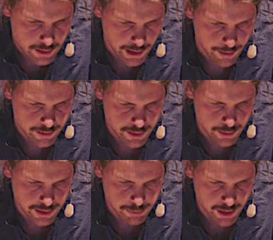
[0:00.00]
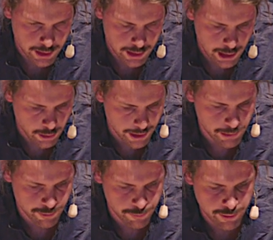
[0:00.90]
Yeah, so it's building now. And we have